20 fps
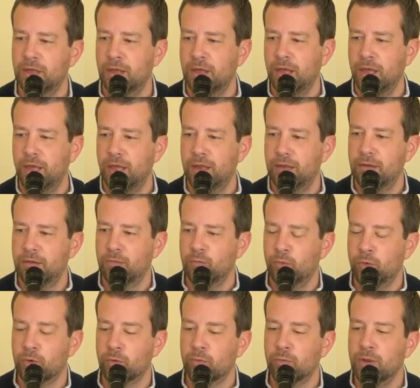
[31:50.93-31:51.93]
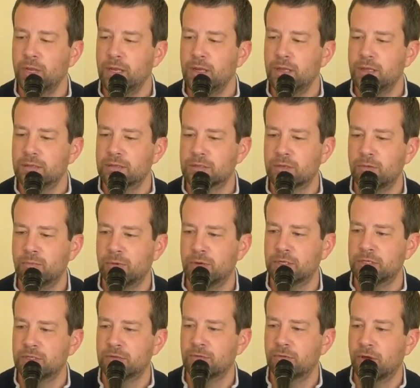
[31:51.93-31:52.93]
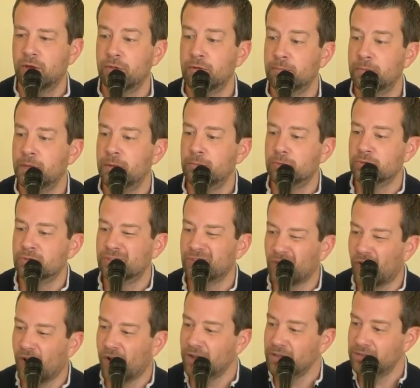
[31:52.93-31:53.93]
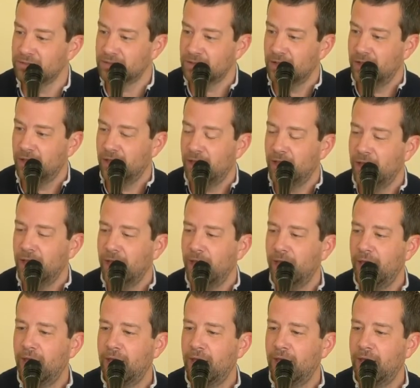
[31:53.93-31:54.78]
yeah and we're reading so much of other people's thoughts yeah sure.